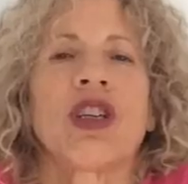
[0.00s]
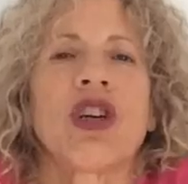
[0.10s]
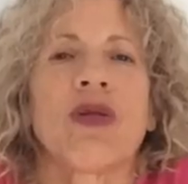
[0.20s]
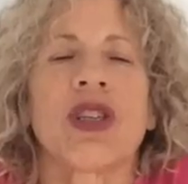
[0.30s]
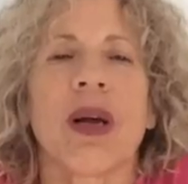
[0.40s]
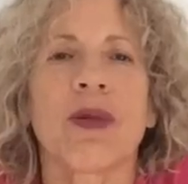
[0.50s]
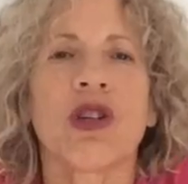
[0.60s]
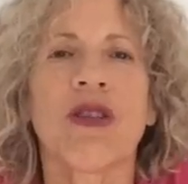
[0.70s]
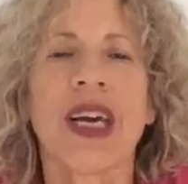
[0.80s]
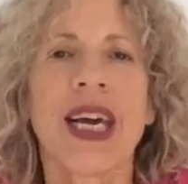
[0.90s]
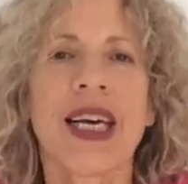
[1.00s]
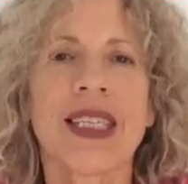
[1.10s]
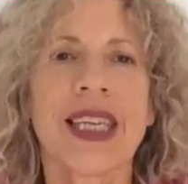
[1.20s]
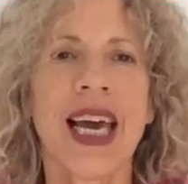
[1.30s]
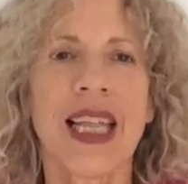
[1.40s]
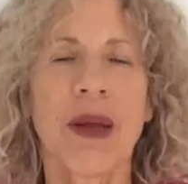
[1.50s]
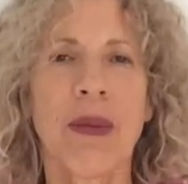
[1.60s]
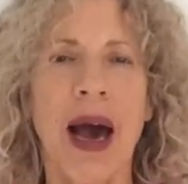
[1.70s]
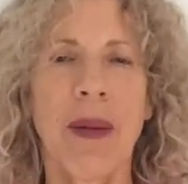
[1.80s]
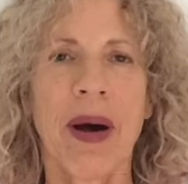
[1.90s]
your shoulders up to your ears, take them
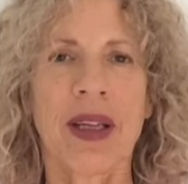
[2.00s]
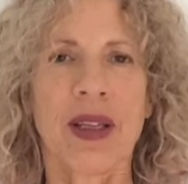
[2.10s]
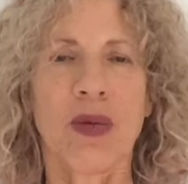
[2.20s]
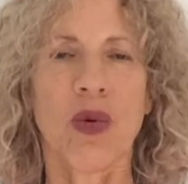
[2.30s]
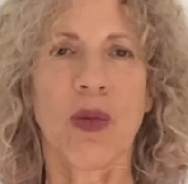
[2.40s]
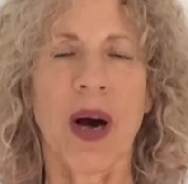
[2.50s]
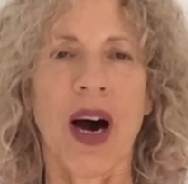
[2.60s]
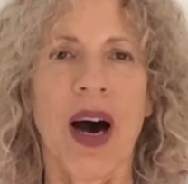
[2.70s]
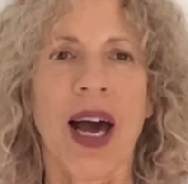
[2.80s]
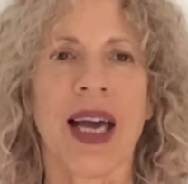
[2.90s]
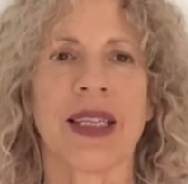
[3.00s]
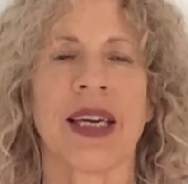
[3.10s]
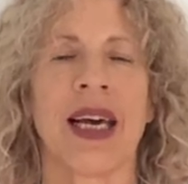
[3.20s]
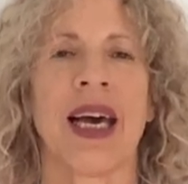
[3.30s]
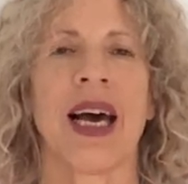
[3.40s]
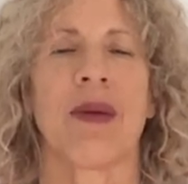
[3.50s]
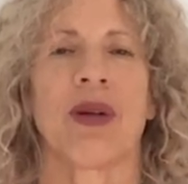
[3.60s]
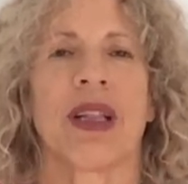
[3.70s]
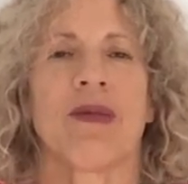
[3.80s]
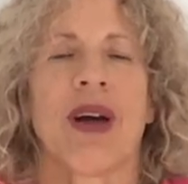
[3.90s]
back to the wall behind,
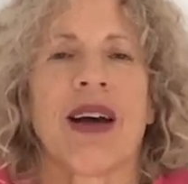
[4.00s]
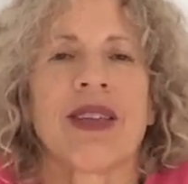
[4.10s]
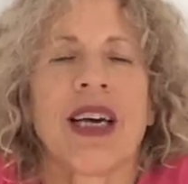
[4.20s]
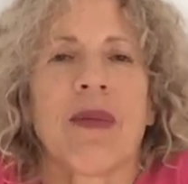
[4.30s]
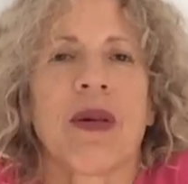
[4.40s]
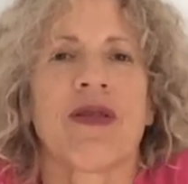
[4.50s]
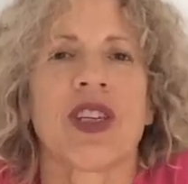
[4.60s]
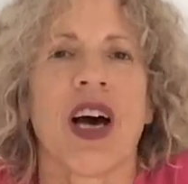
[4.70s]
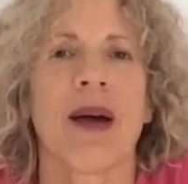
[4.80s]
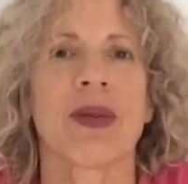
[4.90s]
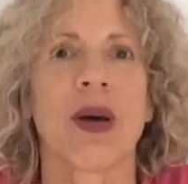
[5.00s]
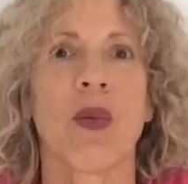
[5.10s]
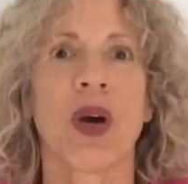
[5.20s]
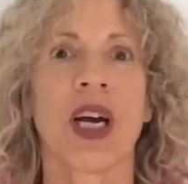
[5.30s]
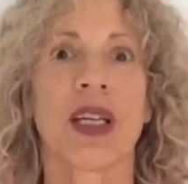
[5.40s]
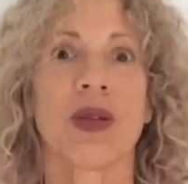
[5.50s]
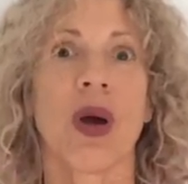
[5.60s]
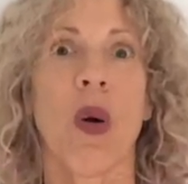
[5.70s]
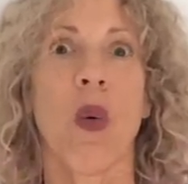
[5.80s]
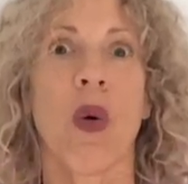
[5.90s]
bring them round a couple of times, and we're going to do
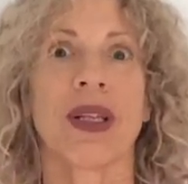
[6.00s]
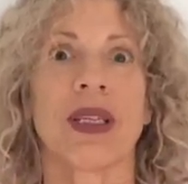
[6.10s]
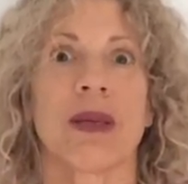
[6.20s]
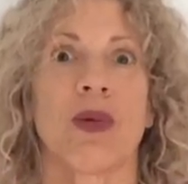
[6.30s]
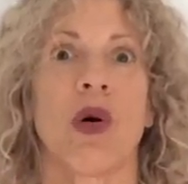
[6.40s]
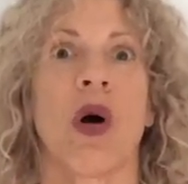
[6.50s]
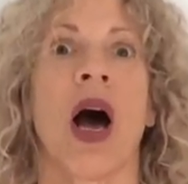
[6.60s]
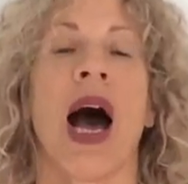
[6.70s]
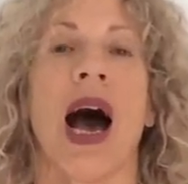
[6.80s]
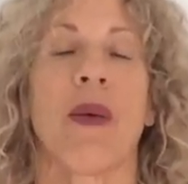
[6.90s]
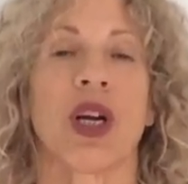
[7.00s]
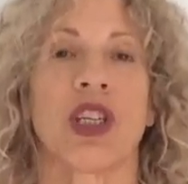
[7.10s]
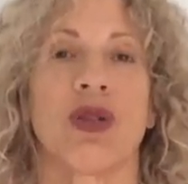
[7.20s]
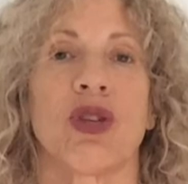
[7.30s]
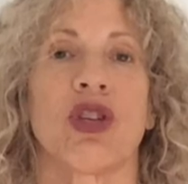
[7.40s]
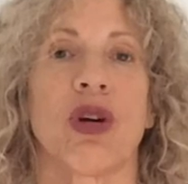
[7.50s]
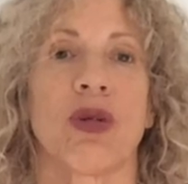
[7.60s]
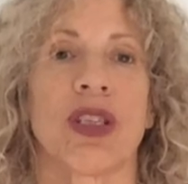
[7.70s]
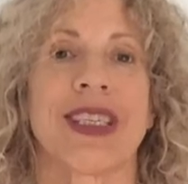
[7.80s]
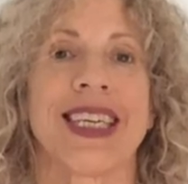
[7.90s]
it once more, and we're going to do the
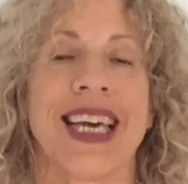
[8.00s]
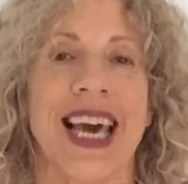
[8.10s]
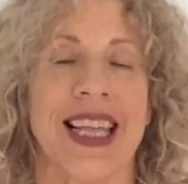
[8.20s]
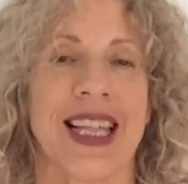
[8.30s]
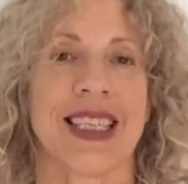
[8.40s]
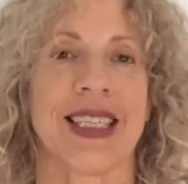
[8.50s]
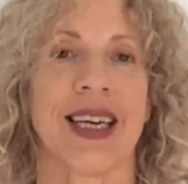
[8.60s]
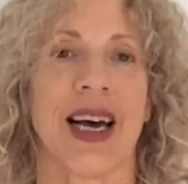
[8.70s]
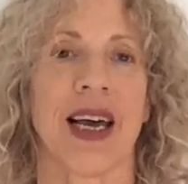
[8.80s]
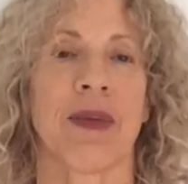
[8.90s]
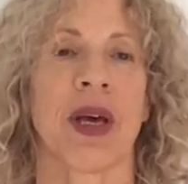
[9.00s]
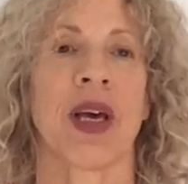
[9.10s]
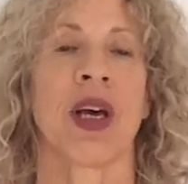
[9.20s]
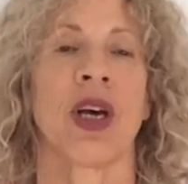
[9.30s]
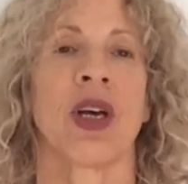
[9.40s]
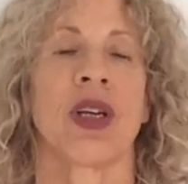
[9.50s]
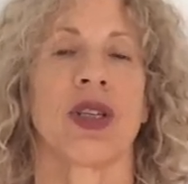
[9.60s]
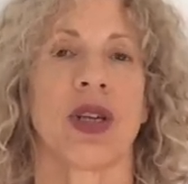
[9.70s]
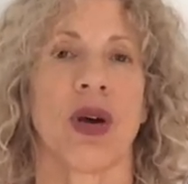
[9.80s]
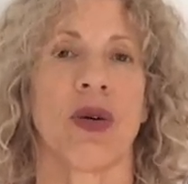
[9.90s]
shoulders together this time.
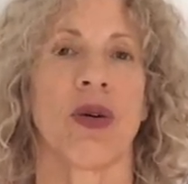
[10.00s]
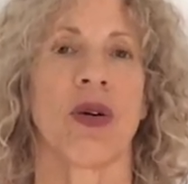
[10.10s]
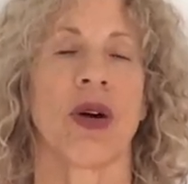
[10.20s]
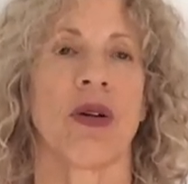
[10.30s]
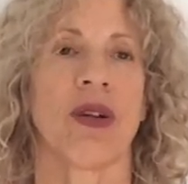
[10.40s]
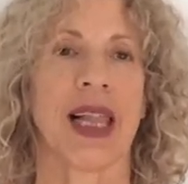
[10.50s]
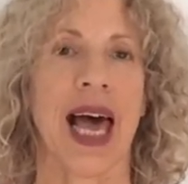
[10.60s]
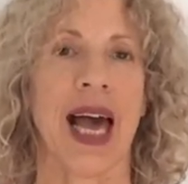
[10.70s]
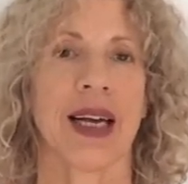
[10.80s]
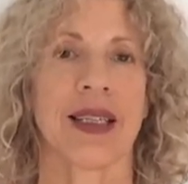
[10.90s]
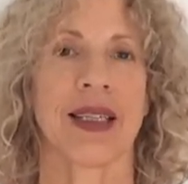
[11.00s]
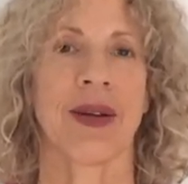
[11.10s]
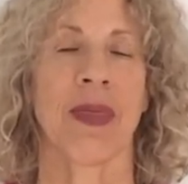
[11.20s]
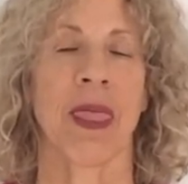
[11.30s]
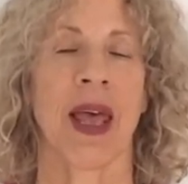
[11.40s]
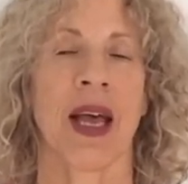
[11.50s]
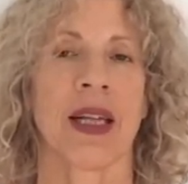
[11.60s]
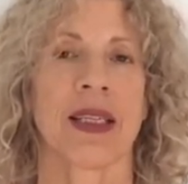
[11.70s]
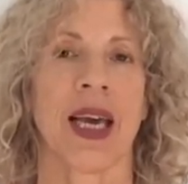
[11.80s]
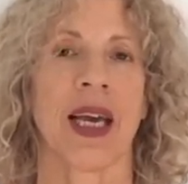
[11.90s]
So relax,
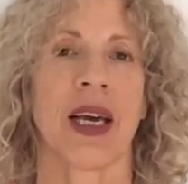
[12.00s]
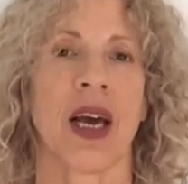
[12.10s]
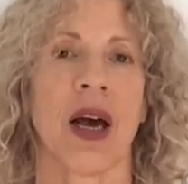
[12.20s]
Take